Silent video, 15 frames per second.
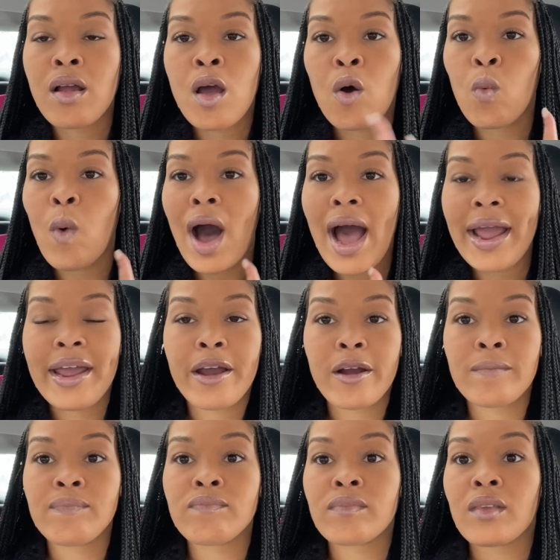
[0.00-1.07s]
wire.
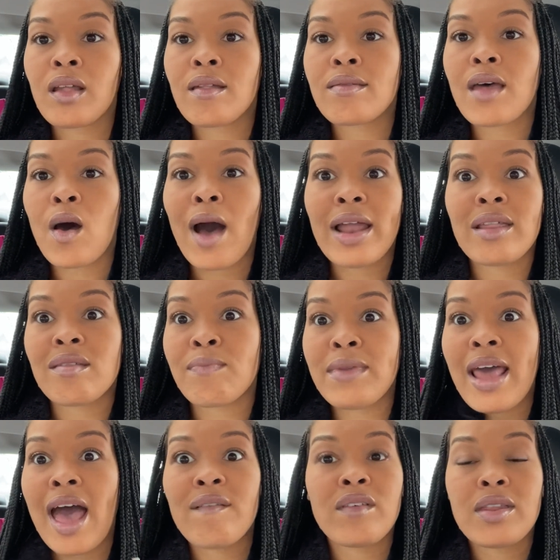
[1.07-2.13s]
So I just been
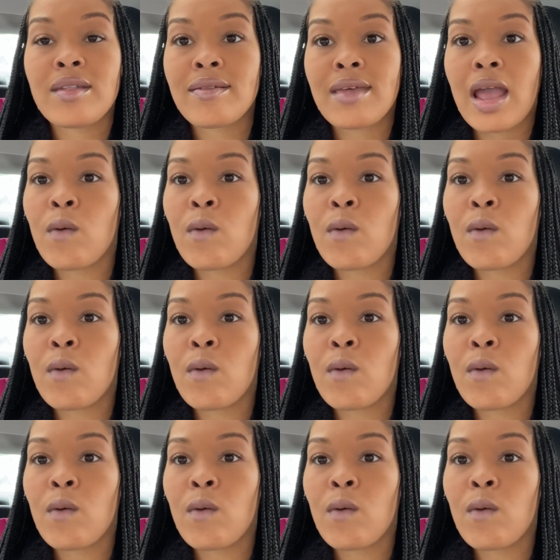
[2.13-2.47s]
having the same